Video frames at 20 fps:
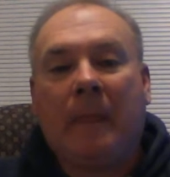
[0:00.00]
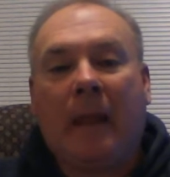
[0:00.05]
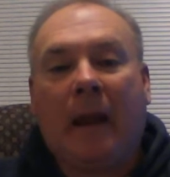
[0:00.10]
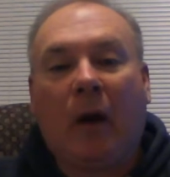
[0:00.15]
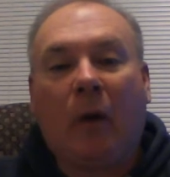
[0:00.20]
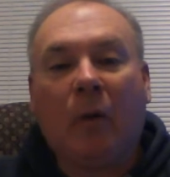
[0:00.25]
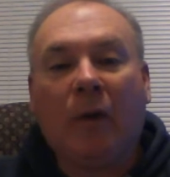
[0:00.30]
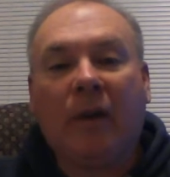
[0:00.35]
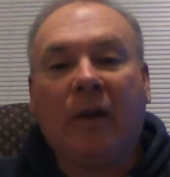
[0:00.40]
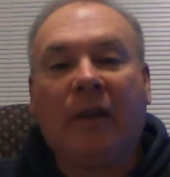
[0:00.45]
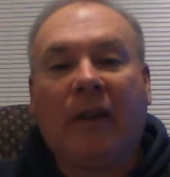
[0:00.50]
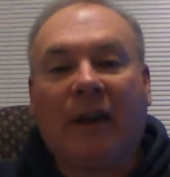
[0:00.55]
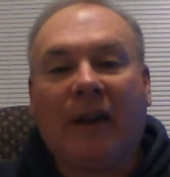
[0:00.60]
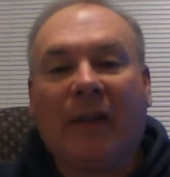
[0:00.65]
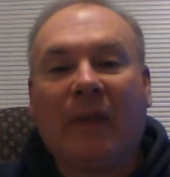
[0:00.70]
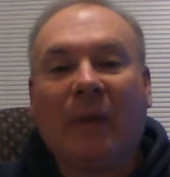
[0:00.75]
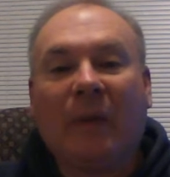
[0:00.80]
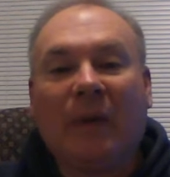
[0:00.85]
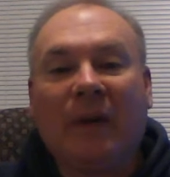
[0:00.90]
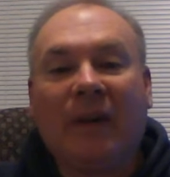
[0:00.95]
And I really
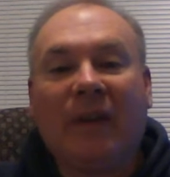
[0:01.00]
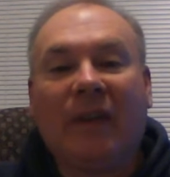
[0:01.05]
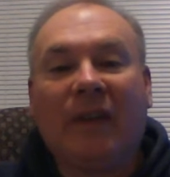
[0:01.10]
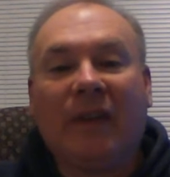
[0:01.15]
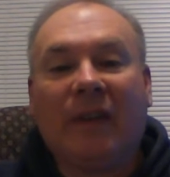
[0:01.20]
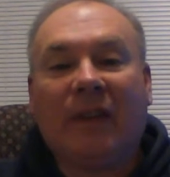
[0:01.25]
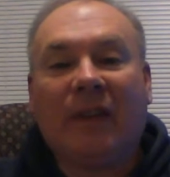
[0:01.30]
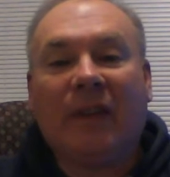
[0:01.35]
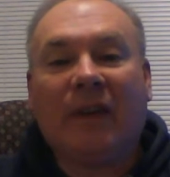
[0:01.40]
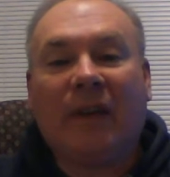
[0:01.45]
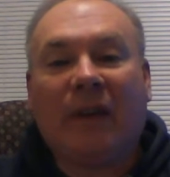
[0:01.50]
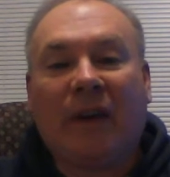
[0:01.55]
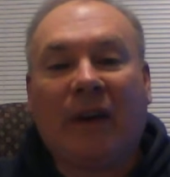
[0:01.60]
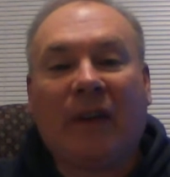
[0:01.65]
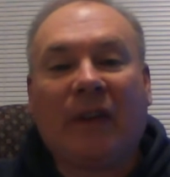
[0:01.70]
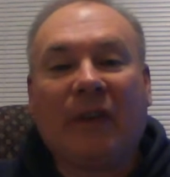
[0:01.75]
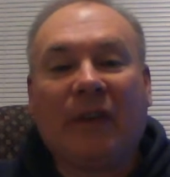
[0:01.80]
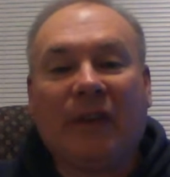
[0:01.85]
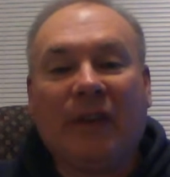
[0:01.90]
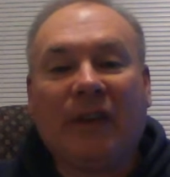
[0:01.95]
like the way that the
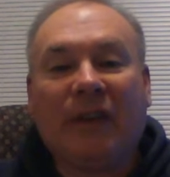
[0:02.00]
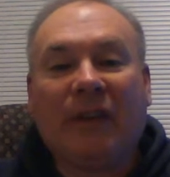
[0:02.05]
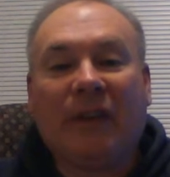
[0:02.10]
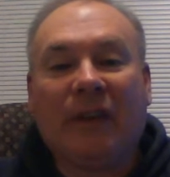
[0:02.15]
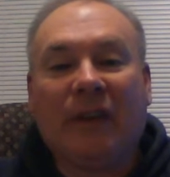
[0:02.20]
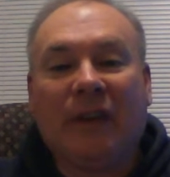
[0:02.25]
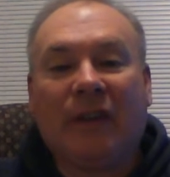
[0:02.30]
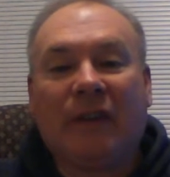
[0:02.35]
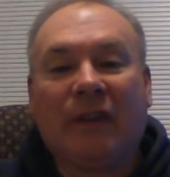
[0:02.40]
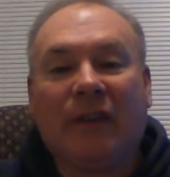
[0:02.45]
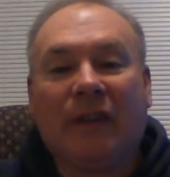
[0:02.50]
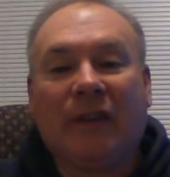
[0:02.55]
author did this.